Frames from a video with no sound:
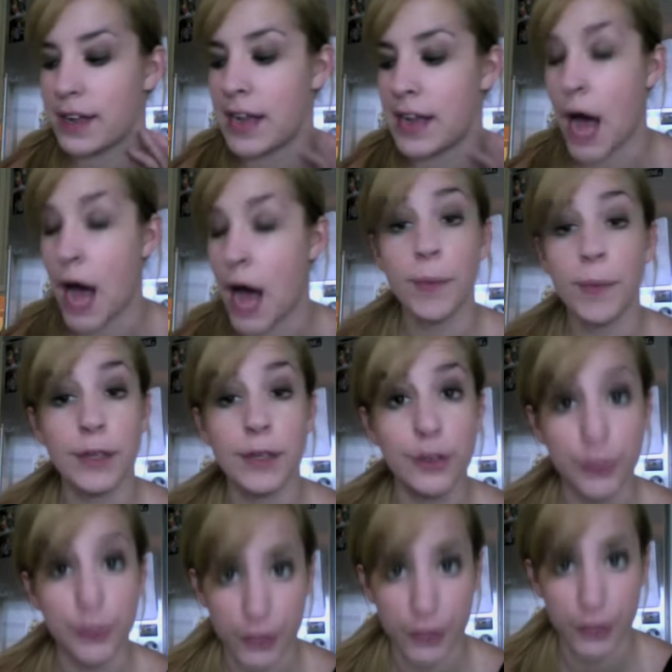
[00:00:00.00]
now I'm going to
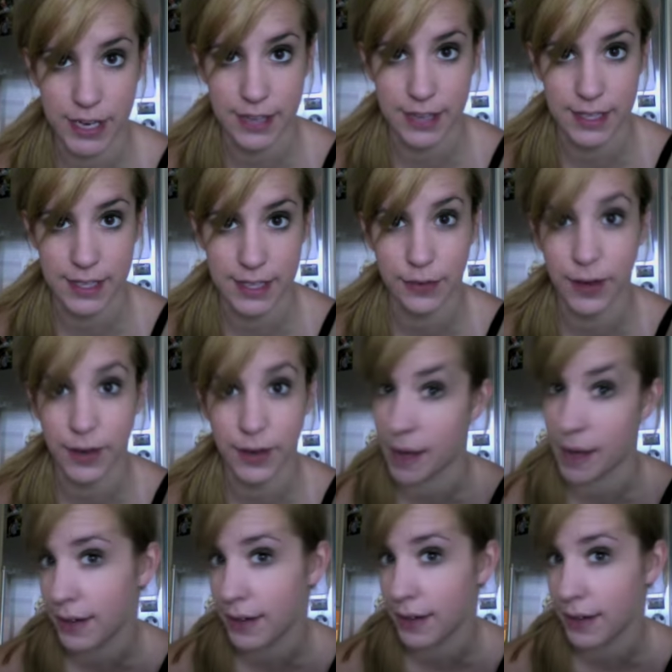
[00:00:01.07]
refrigerate this for about an